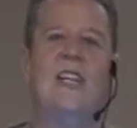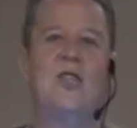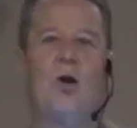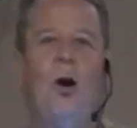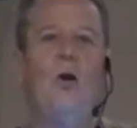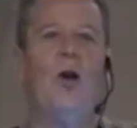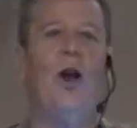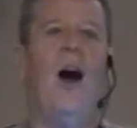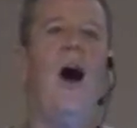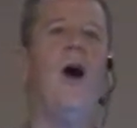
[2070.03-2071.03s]
Since
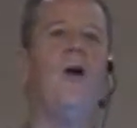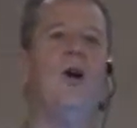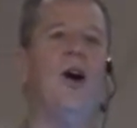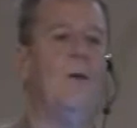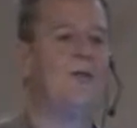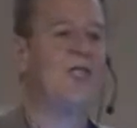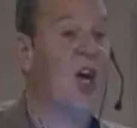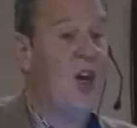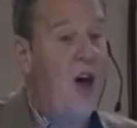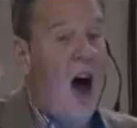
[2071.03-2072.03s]
through the law
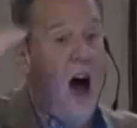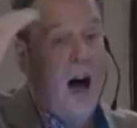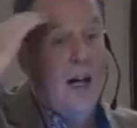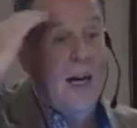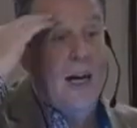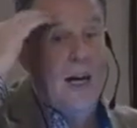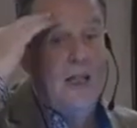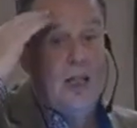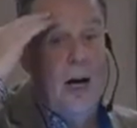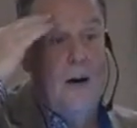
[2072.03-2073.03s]
comes the
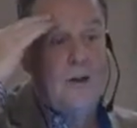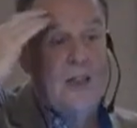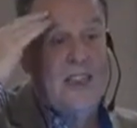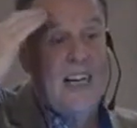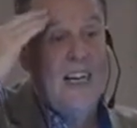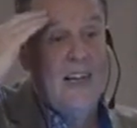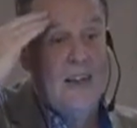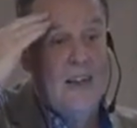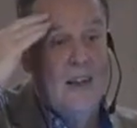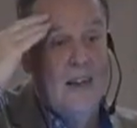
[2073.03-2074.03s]
knowledge of
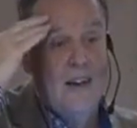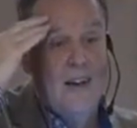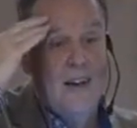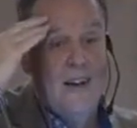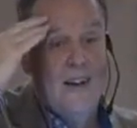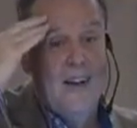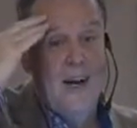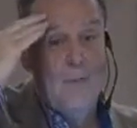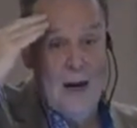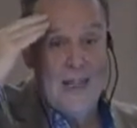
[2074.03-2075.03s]
sin,
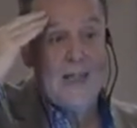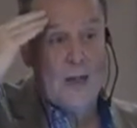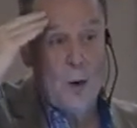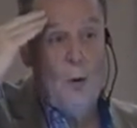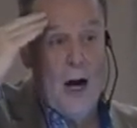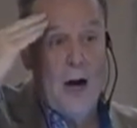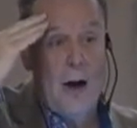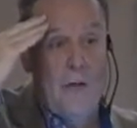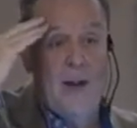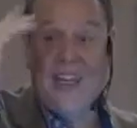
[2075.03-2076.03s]
it makes us
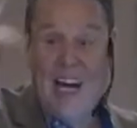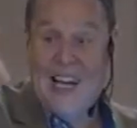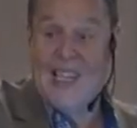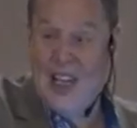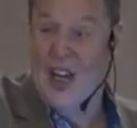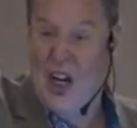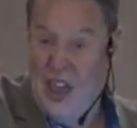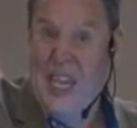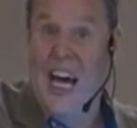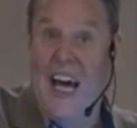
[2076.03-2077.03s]
aware of it. That's a
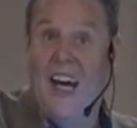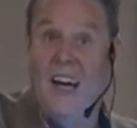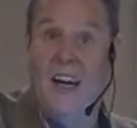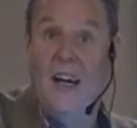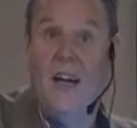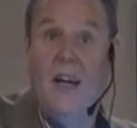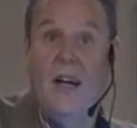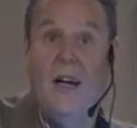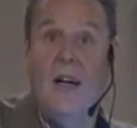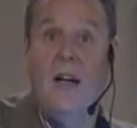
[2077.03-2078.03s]
good thing.
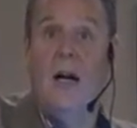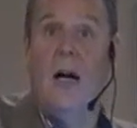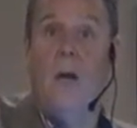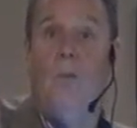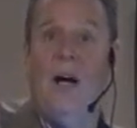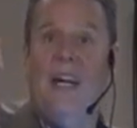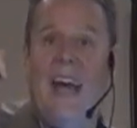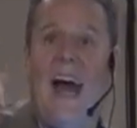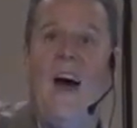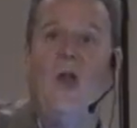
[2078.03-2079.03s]

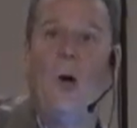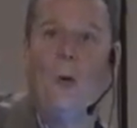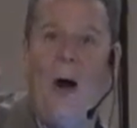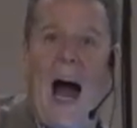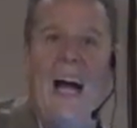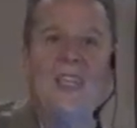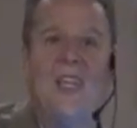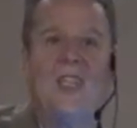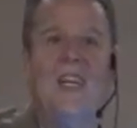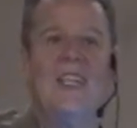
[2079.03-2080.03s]
But now the
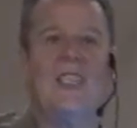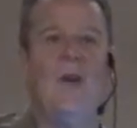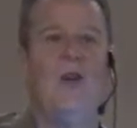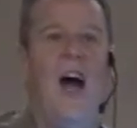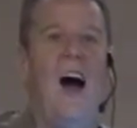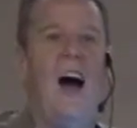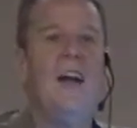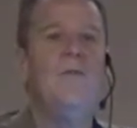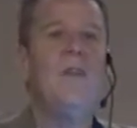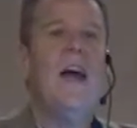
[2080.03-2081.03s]
righteousness of
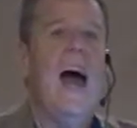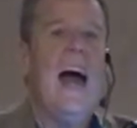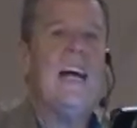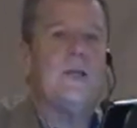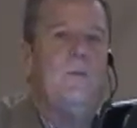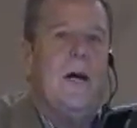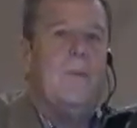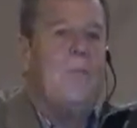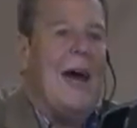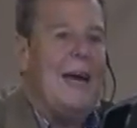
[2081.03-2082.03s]
God has
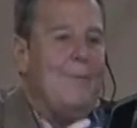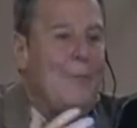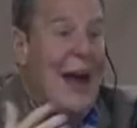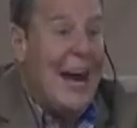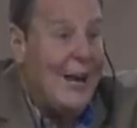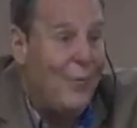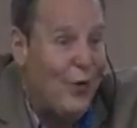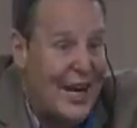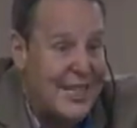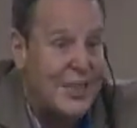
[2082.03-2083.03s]
been made
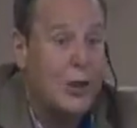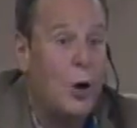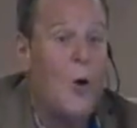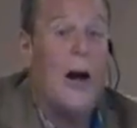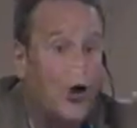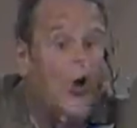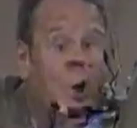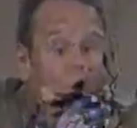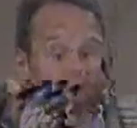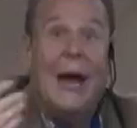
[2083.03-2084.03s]
manifested or
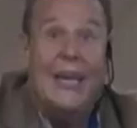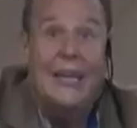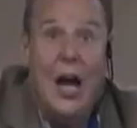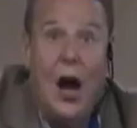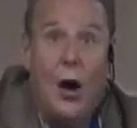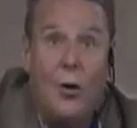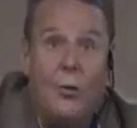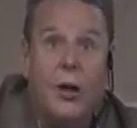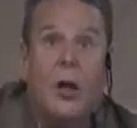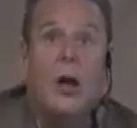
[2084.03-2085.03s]
has been made
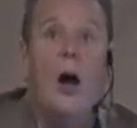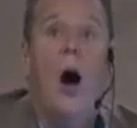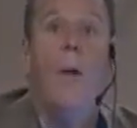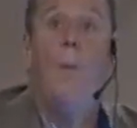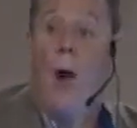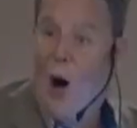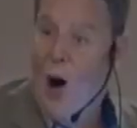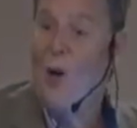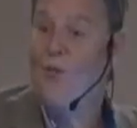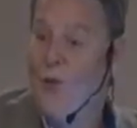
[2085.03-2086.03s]
known
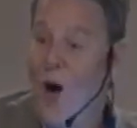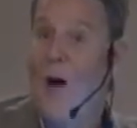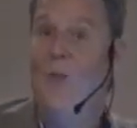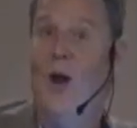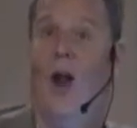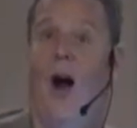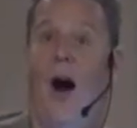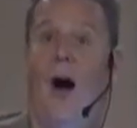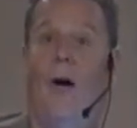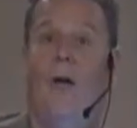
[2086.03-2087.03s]
apart from the
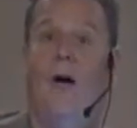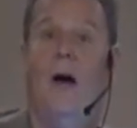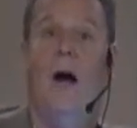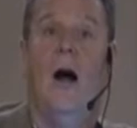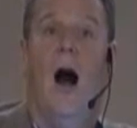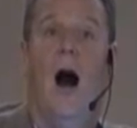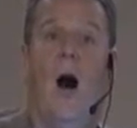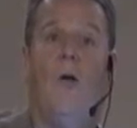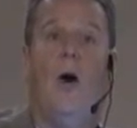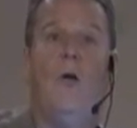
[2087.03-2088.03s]
law,
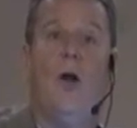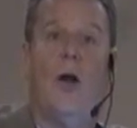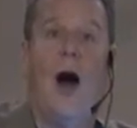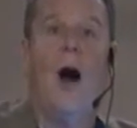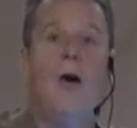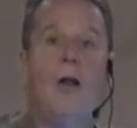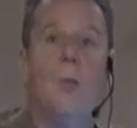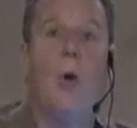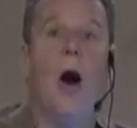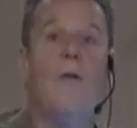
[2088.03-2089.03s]
although the
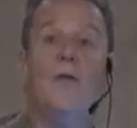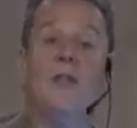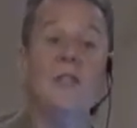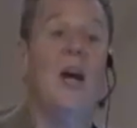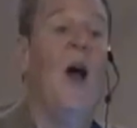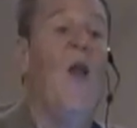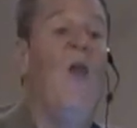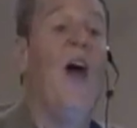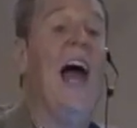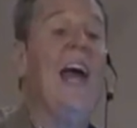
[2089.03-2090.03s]
law and the prophets,
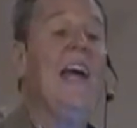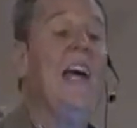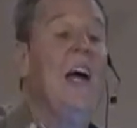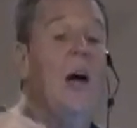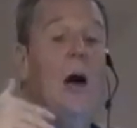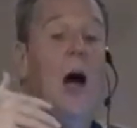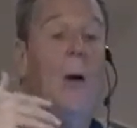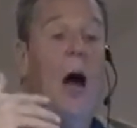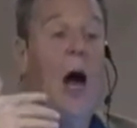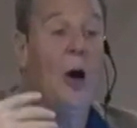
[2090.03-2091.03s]
they
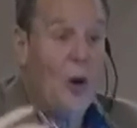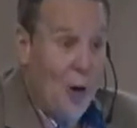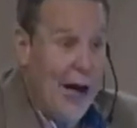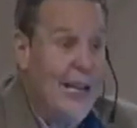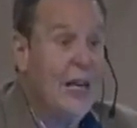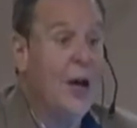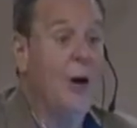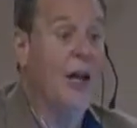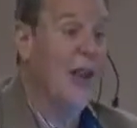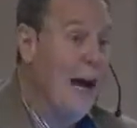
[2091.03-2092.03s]

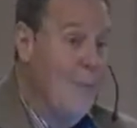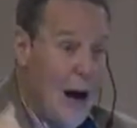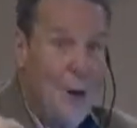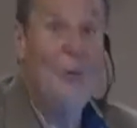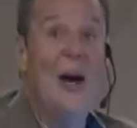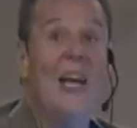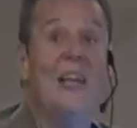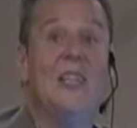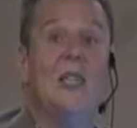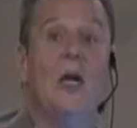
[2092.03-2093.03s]
agree to it. They bear
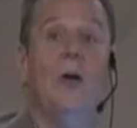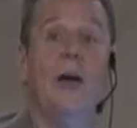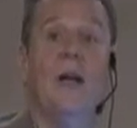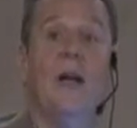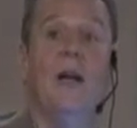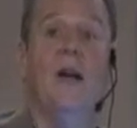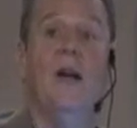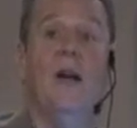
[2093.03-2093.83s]
witness to it.